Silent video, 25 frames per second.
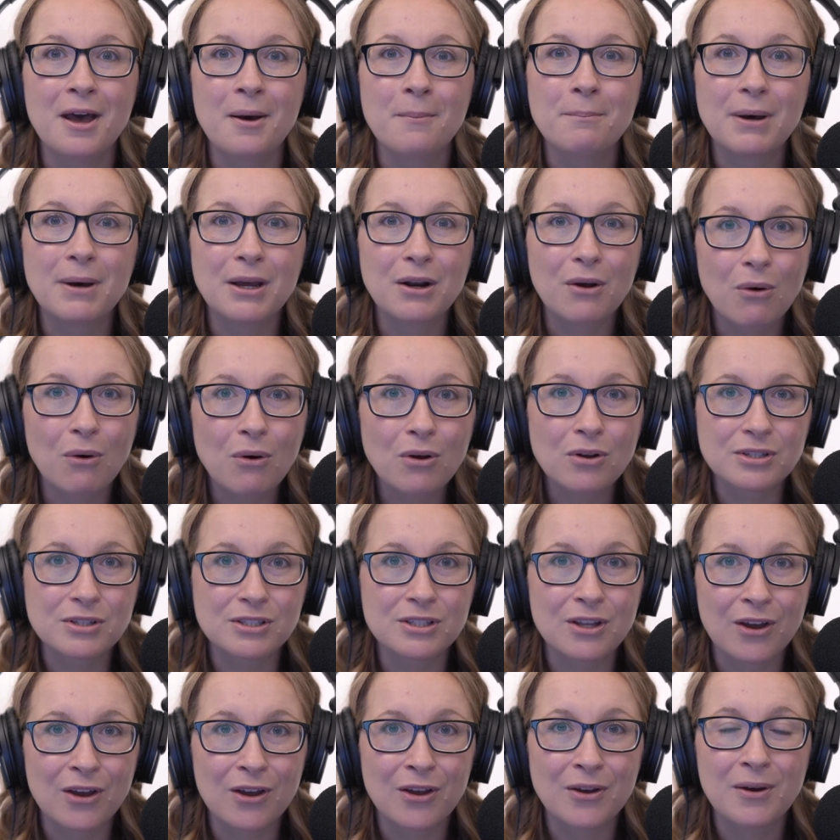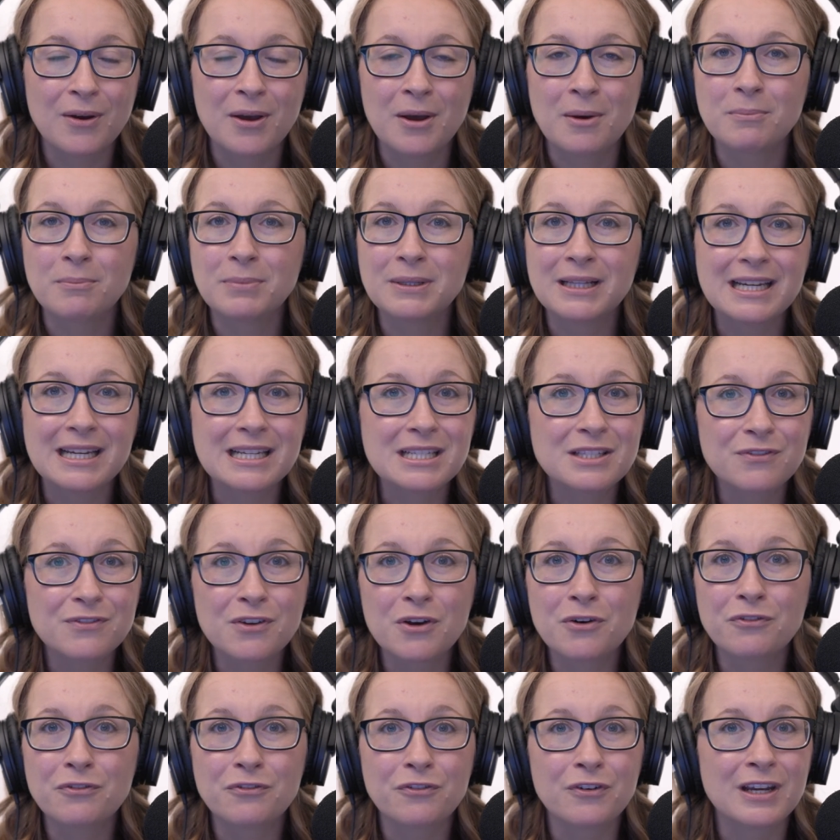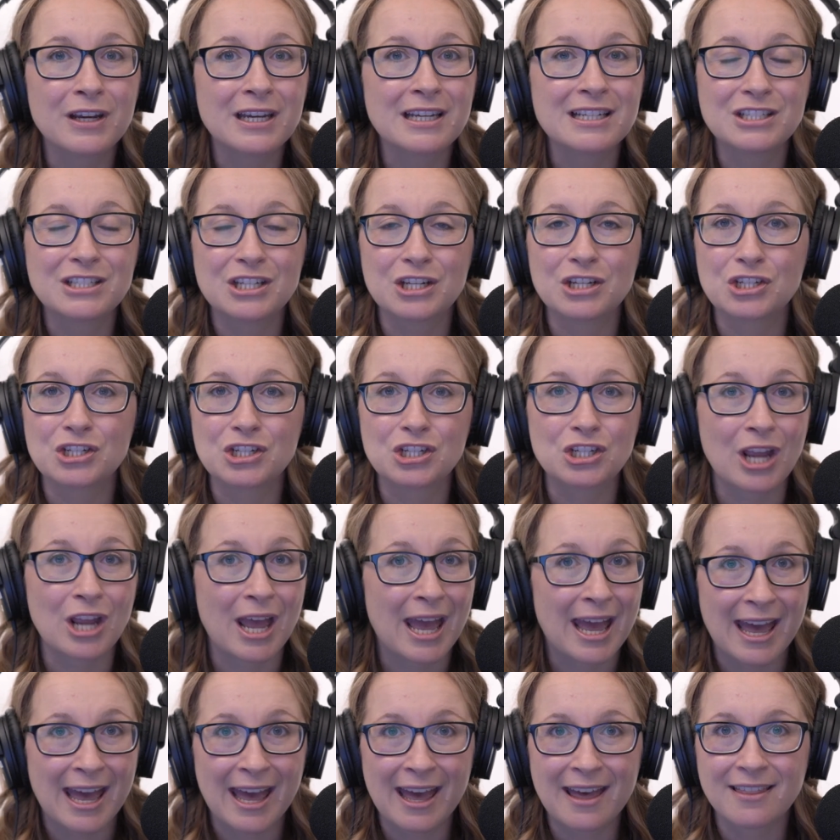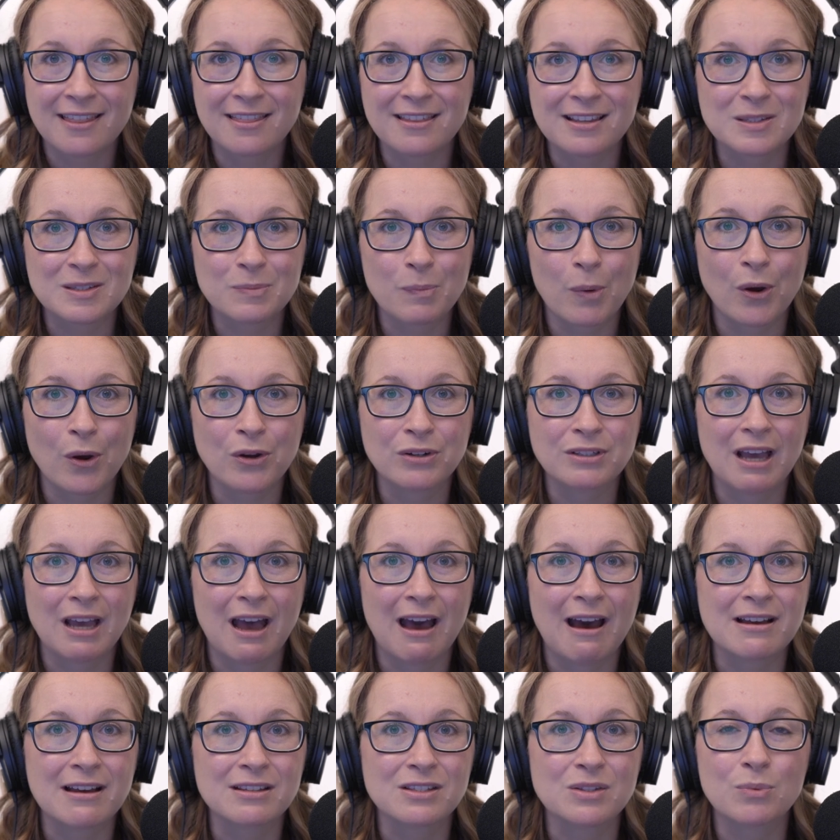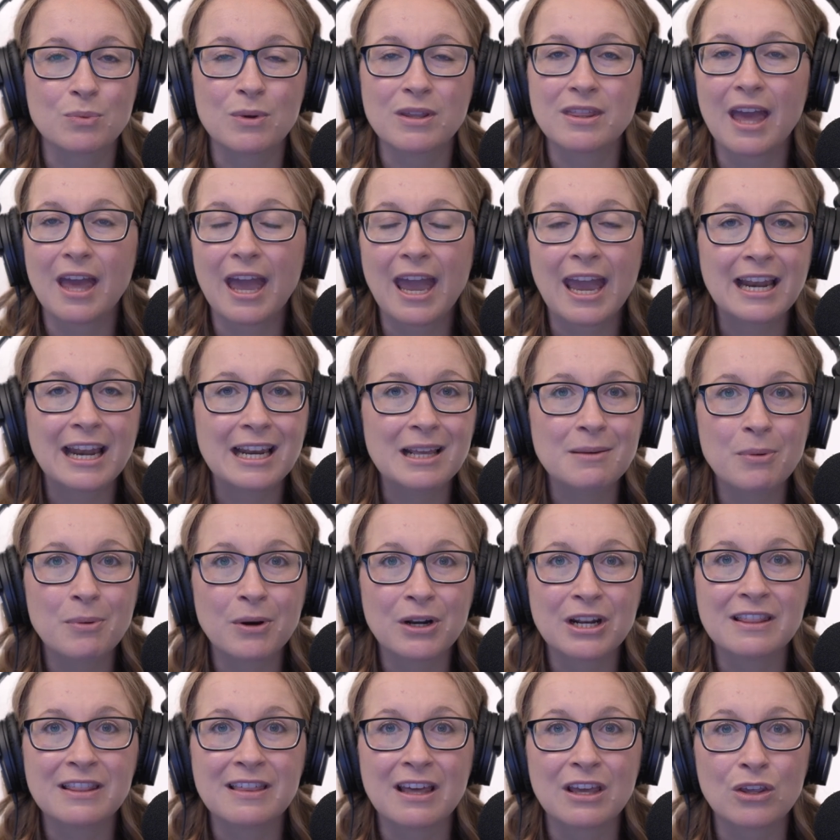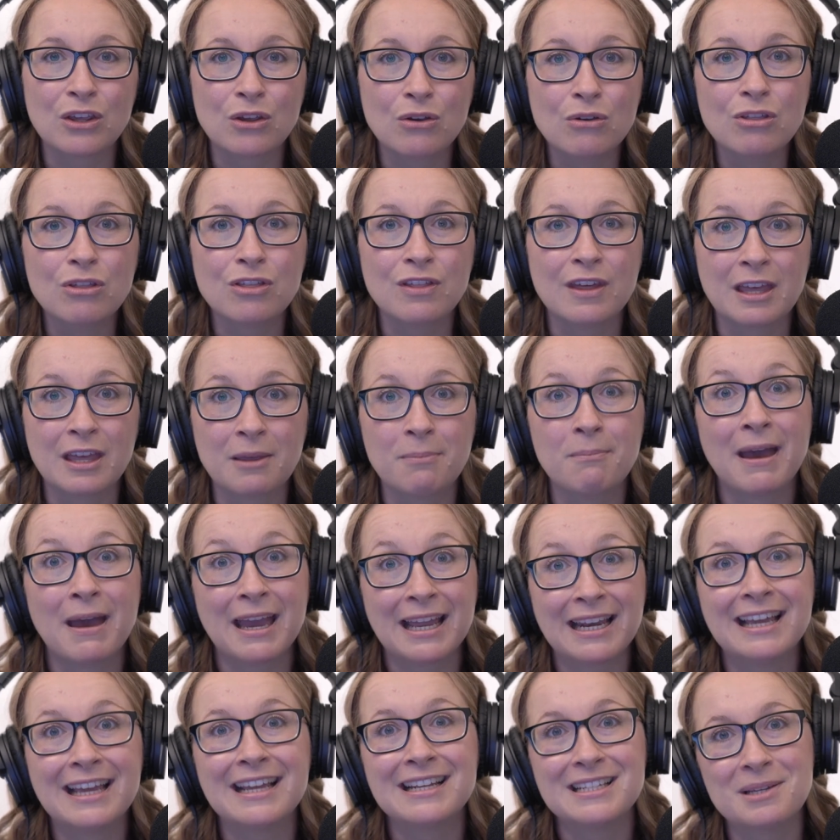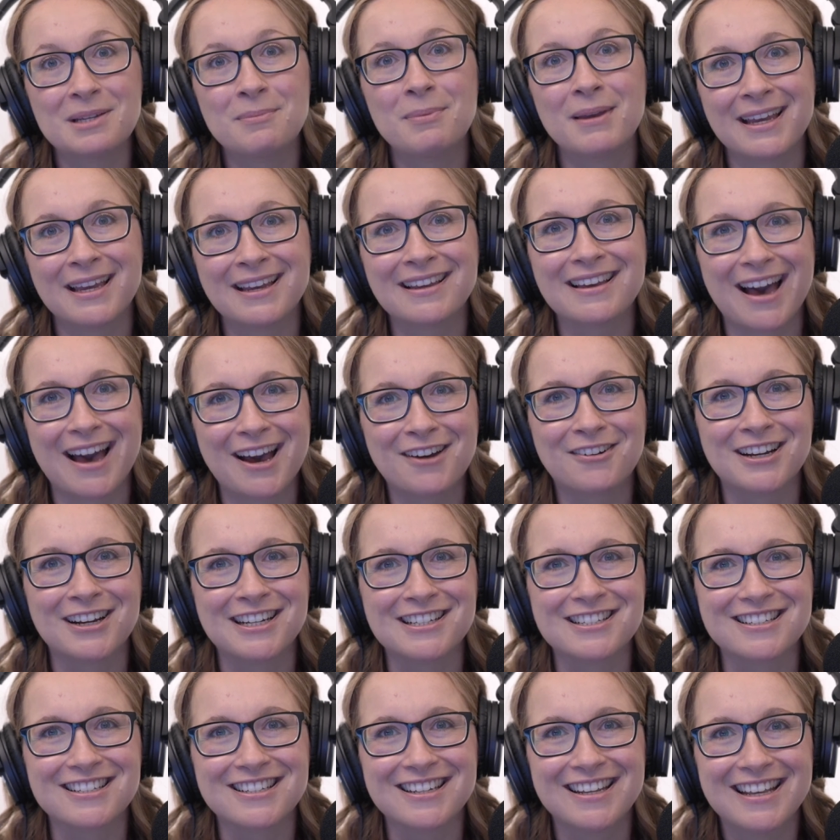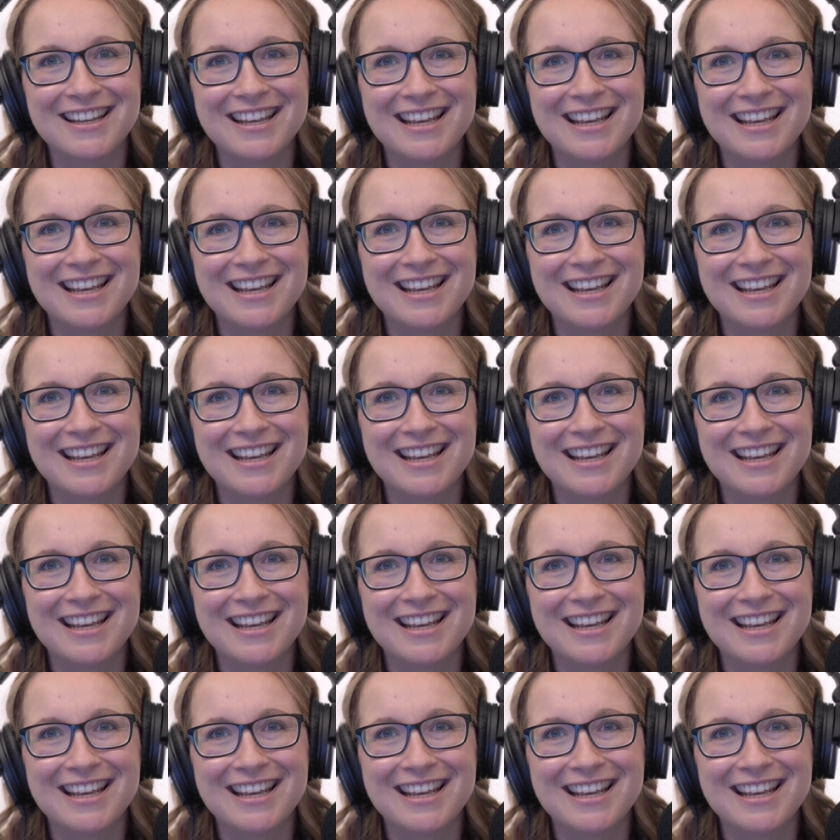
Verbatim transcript: But also, please feel free to share this podcast with anybody that you think may need to be encouraged